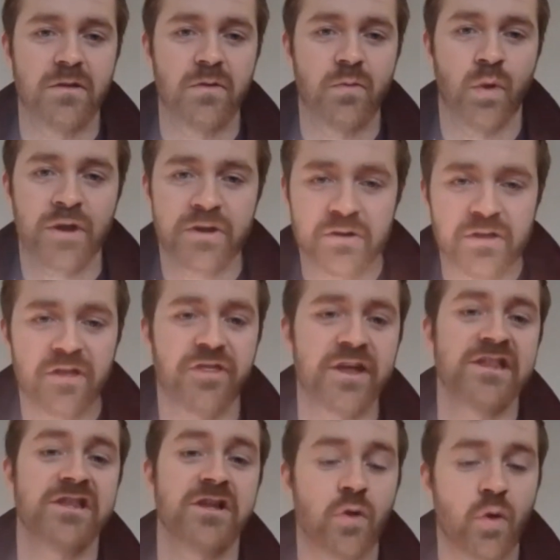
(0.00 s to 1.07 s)
What are the
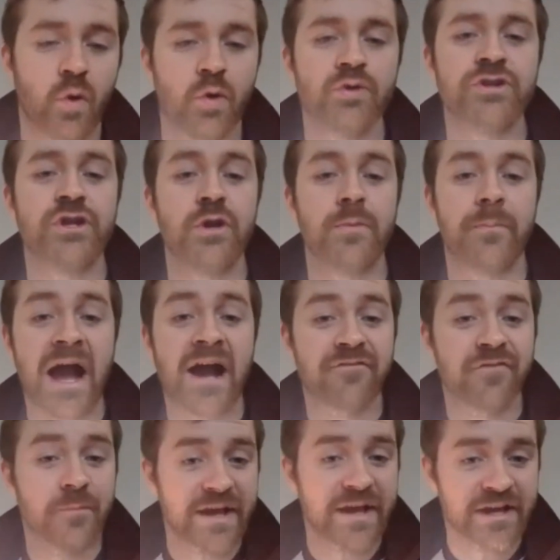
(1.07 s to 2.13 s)
things that are holding you back
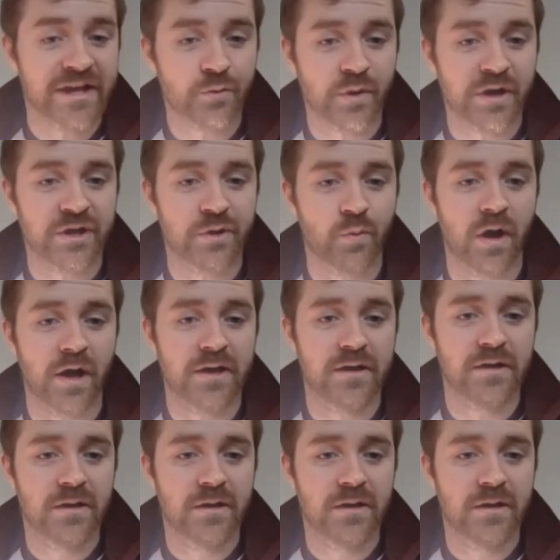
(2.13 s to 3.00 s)
from getting to where you want?